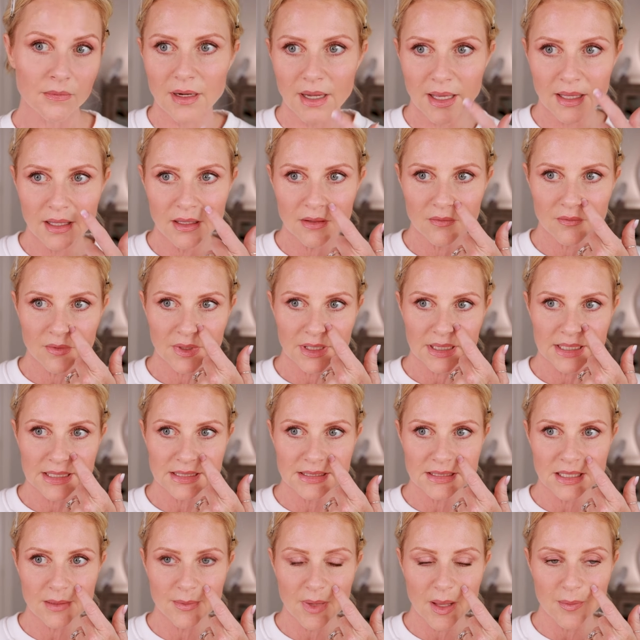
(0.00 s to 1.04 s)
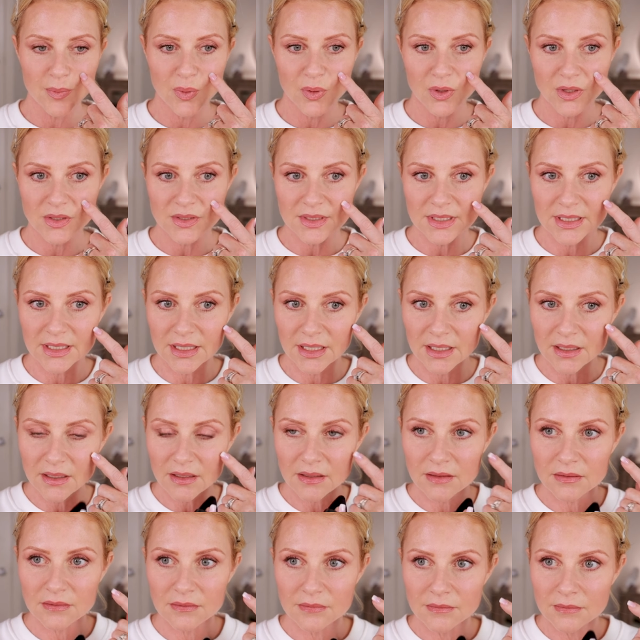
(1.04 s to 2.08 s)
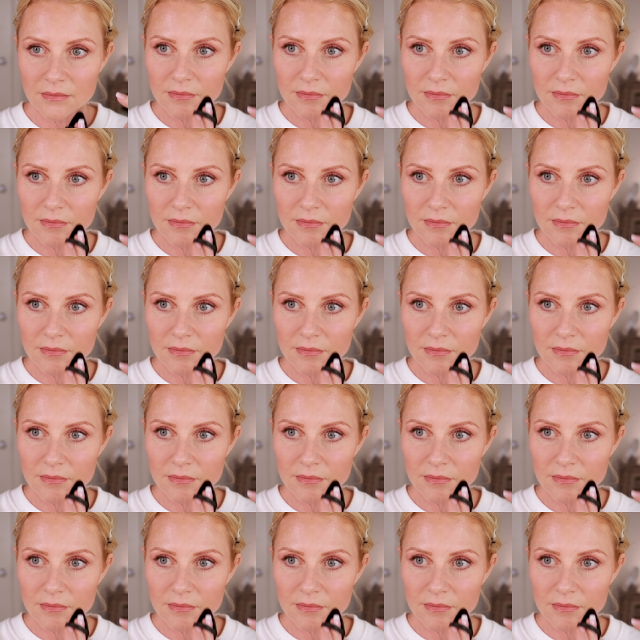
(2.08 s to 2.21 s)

I can really see my pores in here.